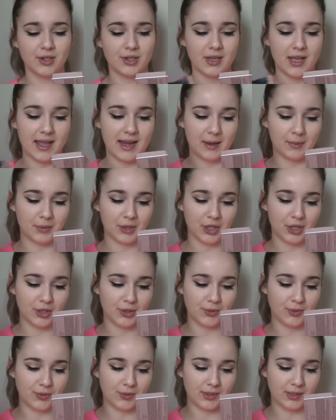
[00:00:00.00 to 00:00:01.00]
and I'm gonna
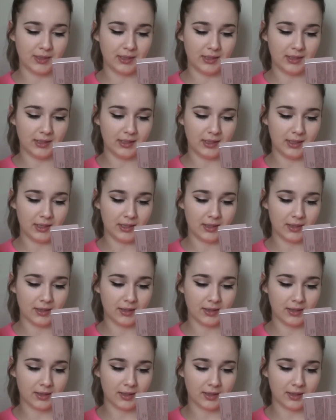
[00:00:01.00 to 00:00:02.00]
use the
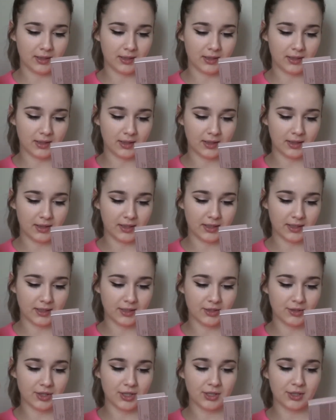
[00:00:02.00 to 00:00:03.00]

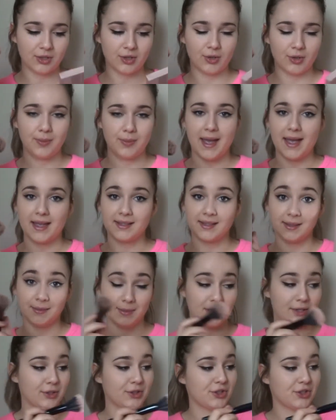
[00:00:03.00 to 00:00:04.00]
Glistering Topaz, the
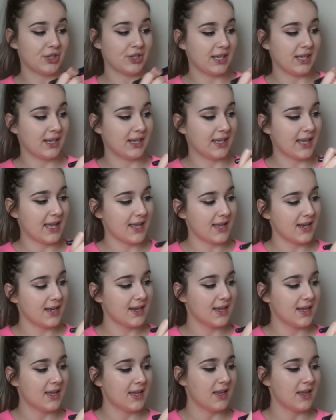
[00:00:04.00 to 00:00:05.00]
middle shade
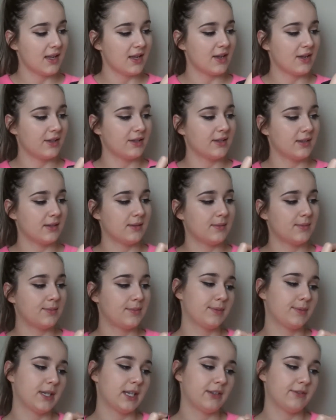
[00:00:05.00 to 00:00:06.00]
again, on this
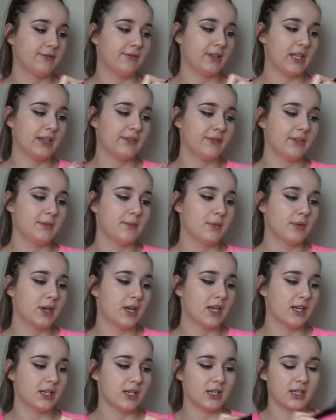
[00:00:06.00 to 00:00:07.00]
big fluffy
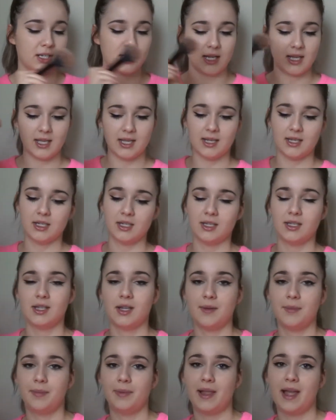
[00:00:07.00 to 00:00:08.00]
brush, and just
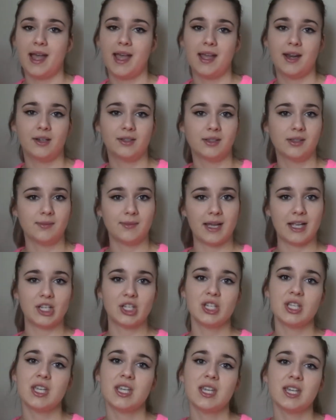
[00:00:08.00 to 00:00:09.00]
apply it onto my
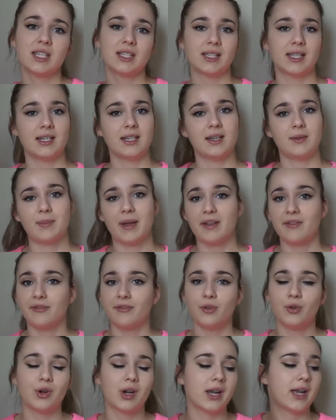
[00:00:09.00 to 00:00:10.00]
cheeks and then my
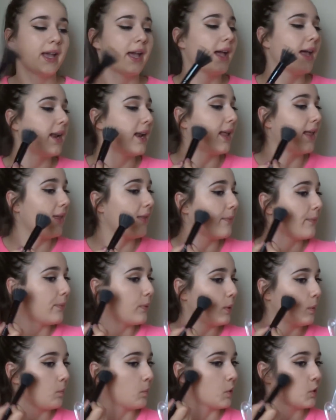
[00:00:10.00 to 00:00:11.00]
forehead, and
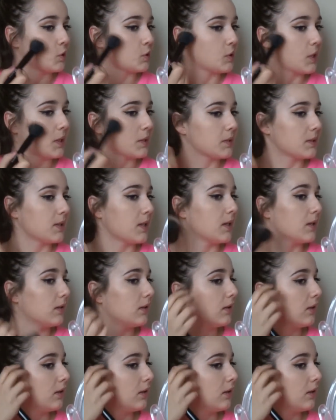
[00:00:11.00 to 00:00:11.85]
pretty much that's it.